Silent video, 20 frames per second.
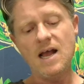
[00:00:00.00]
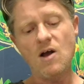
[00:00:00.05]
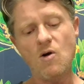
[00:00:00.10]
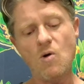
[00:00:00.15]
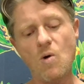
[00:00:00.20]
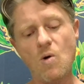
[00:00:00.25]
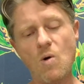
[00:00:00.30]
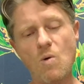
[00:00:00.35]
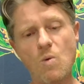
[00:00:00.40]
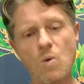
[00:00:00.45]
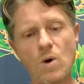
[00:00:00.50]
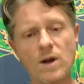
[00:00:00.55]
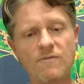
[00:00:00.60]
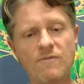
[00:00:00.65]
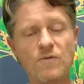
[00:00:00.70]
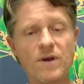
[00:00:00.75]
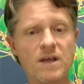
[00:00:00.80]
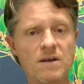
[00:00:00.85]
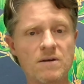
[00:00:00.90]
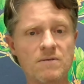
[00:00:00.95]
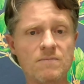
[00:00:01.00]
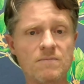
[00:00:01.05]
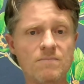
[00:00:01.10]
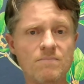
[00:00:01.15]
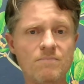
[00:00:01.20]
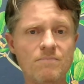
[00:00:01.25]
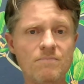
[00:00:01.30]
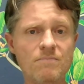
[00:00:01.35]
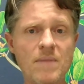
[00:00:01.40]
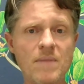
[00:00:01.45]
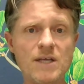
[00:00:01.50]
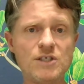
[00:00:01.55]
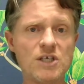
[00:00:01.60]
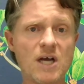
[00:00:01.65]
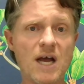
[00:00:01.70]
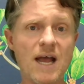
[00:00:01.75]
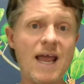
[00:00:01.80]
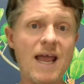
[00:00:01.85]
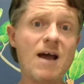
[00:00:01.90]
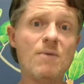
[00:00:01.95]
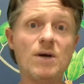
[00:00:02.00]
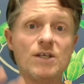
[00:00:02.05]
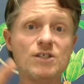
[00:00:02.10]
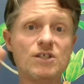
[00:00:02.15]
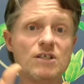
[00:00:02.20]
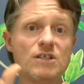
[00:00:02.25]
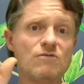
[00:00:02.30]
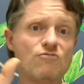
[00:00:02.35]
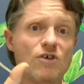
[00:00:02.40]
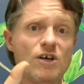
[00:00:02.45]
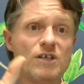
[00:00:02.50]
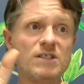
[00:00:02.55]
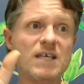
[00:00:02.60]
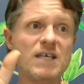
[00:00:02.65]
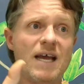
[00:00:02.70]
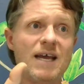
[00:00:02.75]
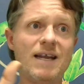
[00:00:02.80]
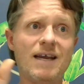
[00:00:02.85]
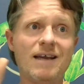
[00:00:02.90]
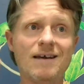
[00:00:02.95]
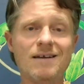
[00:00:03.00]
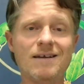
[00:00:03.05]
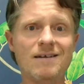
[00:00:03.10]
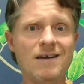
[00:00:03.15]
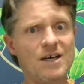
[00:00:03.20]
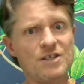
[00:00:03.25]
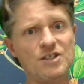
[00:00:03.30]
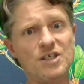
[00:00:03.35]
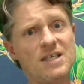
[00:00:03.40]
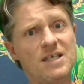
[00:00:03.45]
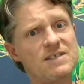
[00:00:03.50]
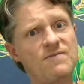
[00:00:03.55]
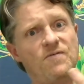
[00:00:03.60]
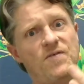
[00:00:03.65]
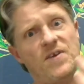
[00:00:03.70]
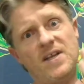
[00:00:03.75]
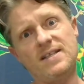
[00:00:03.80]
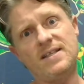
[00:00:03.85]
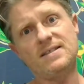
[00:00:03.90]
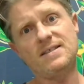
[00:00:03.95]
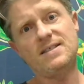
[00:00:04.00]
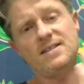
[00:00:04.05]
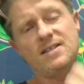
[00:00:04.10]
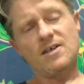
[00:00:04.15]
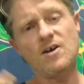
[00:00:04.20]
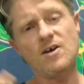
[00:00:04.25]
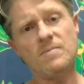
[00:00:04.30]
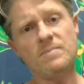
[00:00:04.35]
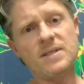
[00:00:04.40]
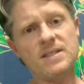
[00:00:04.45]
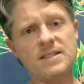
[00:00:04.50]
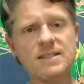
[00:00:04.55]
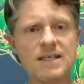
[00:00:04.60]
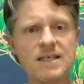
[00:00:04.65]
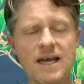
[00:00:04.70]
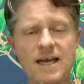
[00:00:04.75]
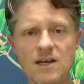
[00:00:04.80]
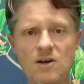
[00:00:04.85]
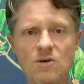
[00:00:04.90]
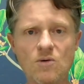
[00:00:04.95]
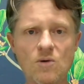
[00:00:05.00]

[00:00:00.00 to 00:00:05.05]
Or what if we can measure how much it's rotating and adjust fins to compensate?